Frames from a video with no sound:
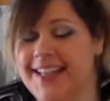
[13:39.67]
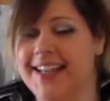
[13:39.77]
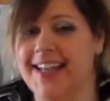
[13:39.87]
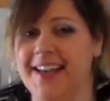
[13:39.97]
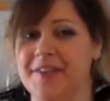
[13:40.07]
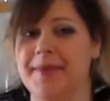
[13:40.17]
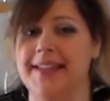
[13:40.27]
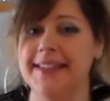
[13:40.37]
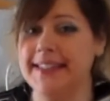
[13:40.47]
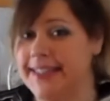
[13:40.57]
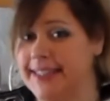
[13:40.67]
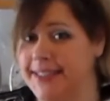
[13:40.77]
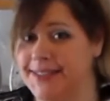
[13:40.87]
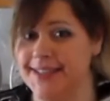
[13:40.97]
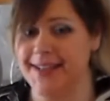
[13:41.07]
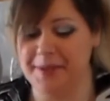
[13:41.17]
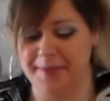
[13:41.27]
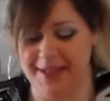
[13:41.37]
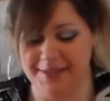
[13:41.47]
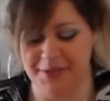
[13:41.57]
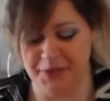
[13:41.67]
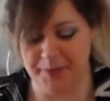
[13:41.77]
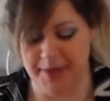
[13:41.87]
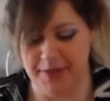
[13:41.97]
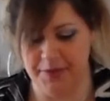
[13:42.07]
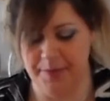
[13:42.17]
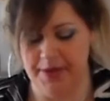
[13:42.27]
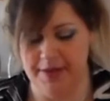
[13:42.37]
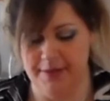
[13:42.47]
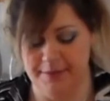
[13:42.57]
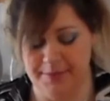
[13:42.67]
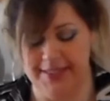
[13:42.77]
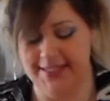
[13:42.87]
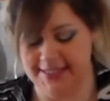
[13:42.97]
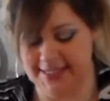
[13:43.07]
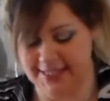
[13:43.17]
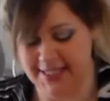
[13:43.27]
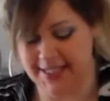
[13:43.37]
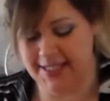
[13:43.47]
and I have my little tiny basil sprouts planted.